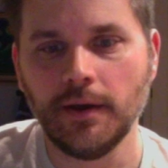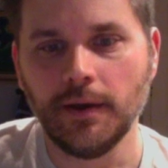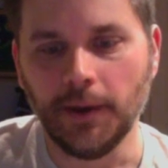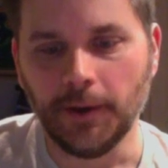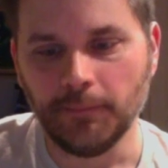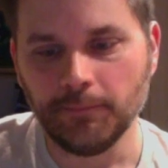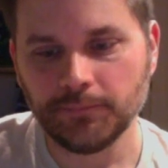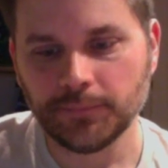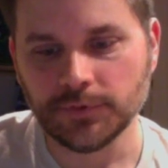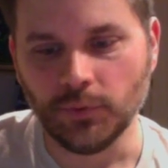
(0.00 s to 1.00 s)
um,
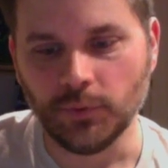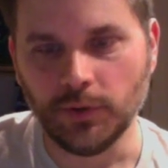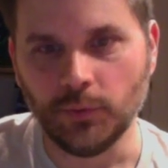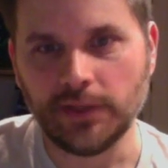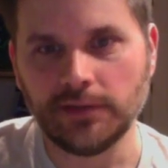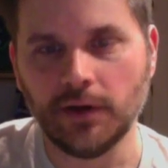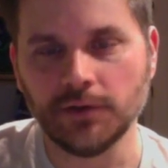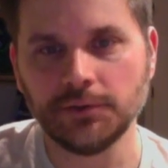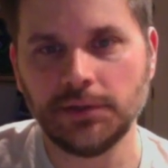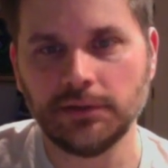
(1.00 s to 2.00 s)
so, you know, we
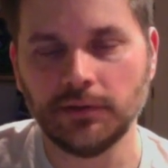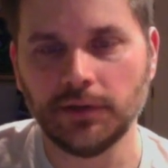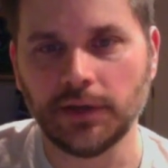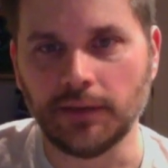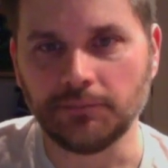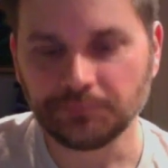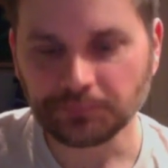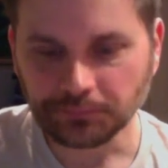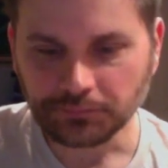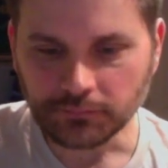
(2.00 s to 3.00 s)
also need to look at
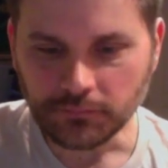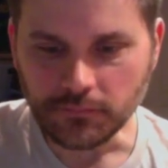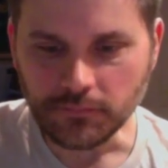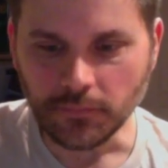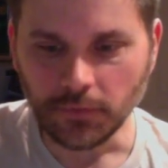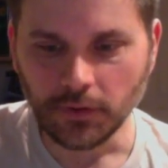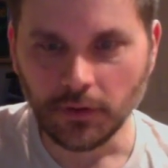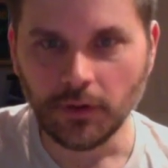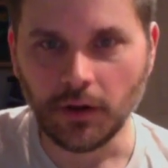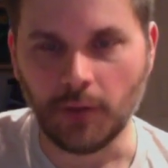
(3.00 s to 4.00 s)

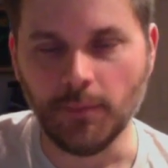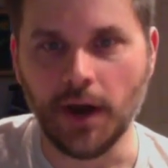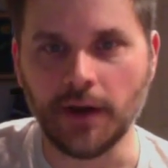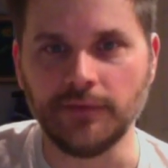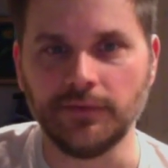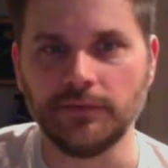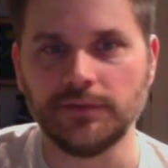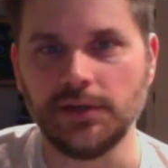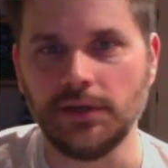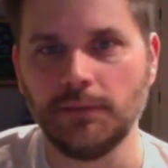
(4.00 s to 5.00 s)
our bodies and
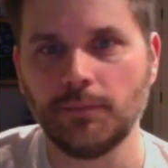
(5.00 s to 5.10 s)
see